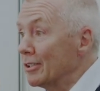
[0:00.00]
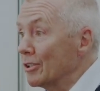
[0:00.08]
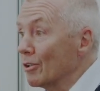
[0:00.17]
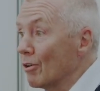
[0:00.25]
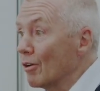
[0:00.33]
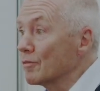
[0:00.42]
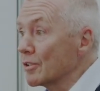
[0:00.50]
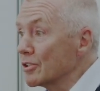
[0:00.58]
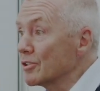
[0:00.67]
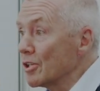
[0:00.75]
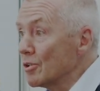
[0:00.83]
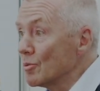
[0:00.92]
over
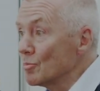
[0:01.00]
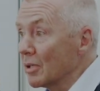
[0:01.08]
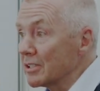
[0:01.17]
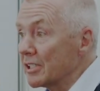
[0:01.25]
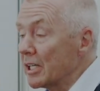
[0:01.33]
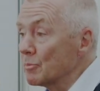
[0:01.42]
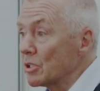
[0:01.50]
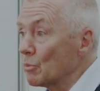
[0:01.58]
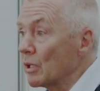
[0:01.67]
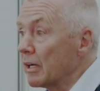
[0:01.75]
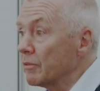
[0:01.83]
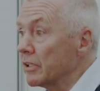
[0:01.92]
Zoom or Teams or
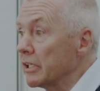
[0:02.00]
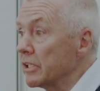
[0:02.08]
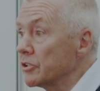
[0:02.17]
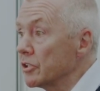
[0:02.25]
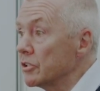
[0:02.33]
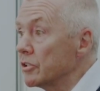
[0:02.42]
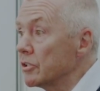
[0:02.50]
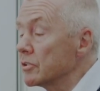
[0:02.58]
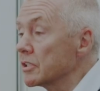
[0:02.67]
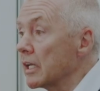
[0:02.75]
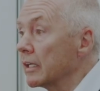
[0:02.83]
whatever it is you use.